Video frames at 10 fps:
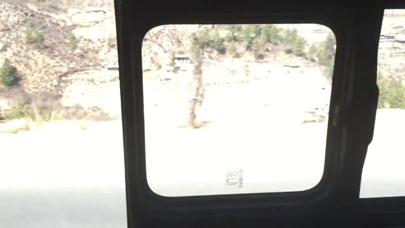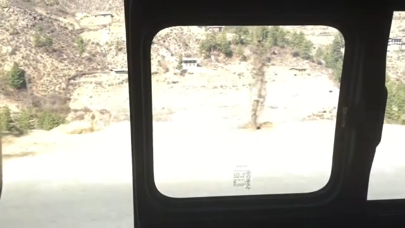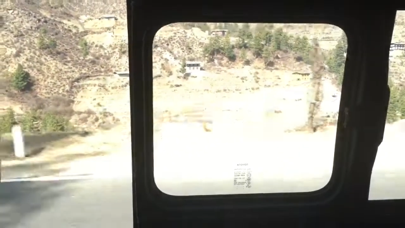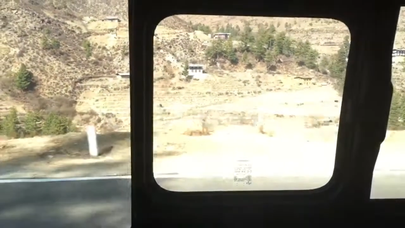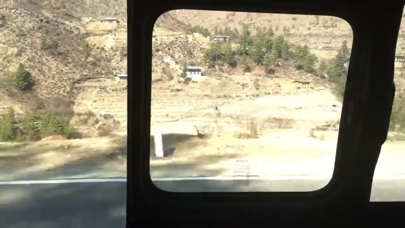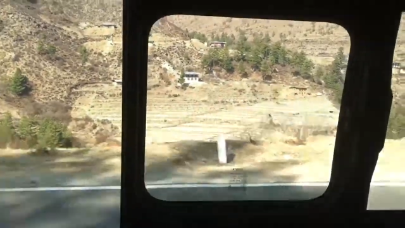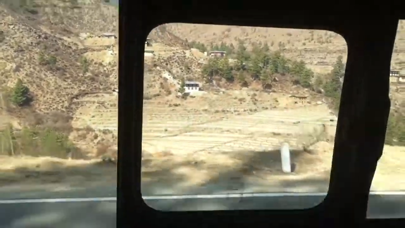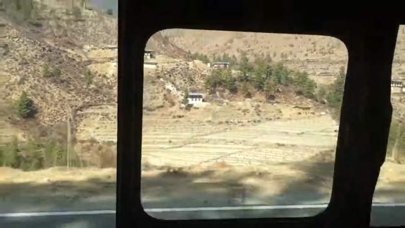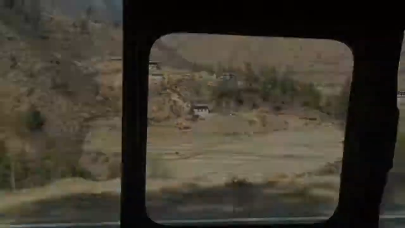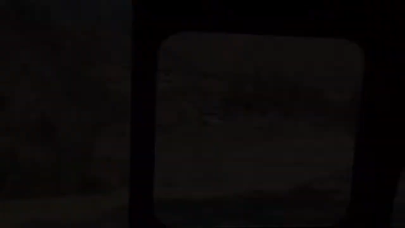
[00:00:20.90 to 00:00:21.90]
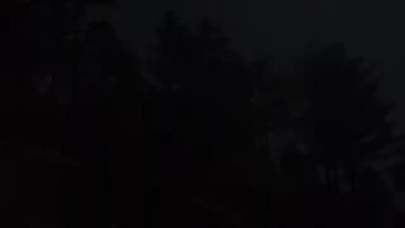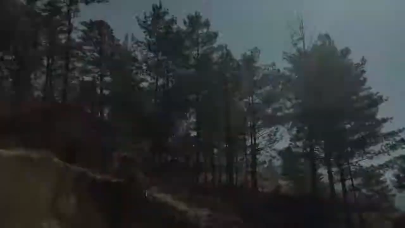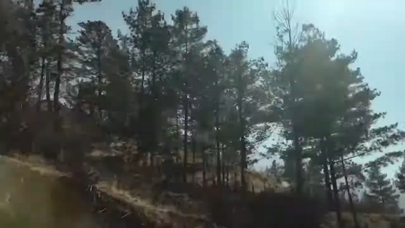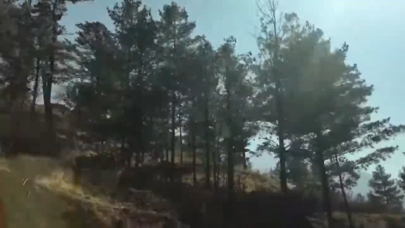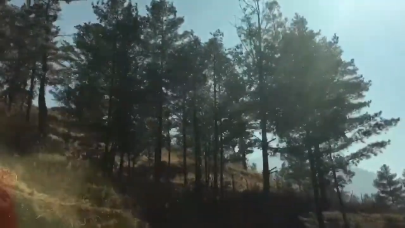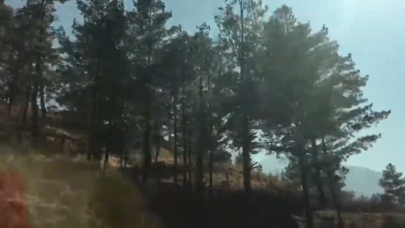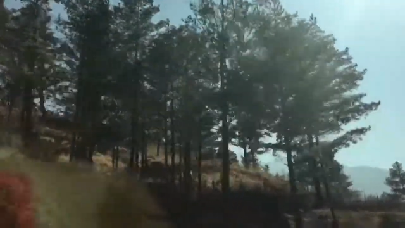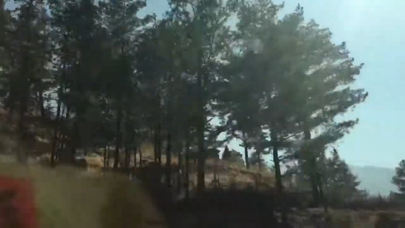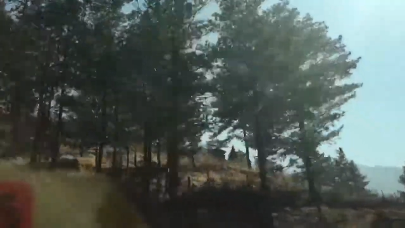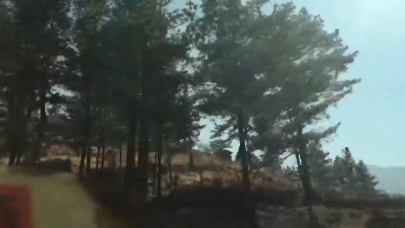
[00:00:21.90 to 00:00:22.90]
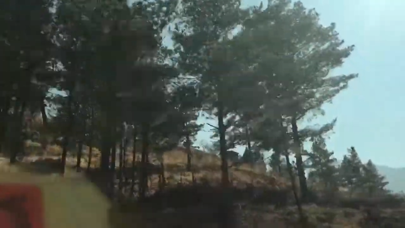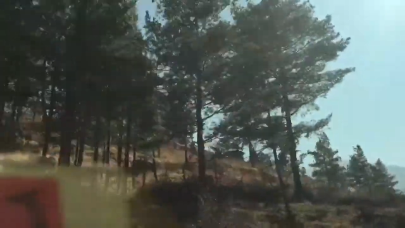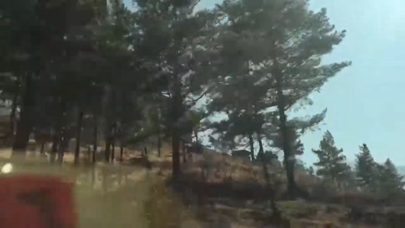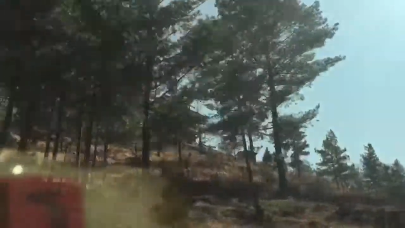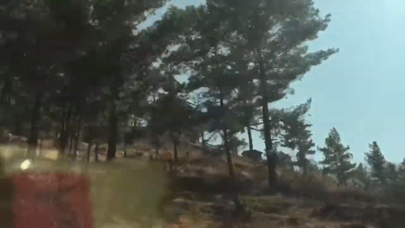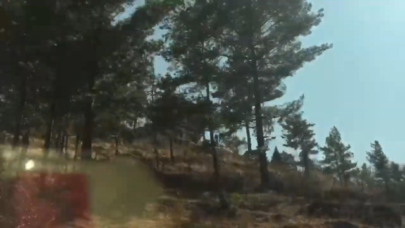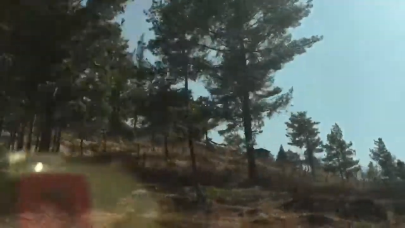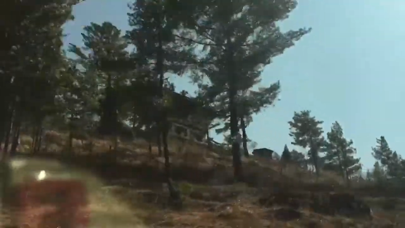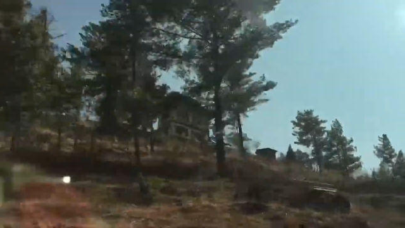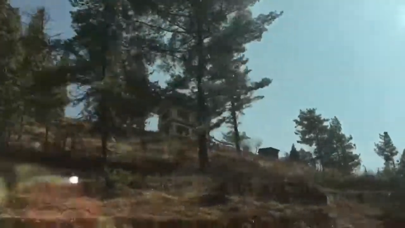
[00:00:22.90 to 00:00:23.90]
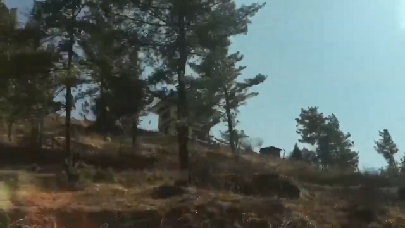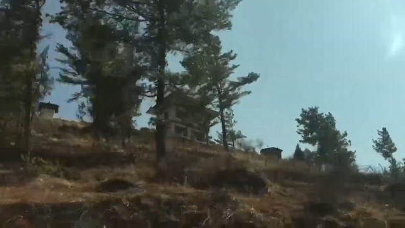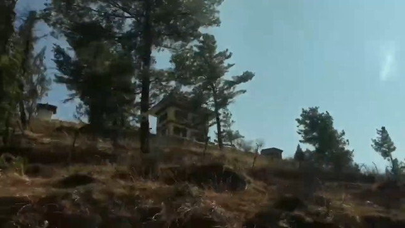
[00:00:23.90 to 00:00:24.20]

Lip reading: (no speaker visible)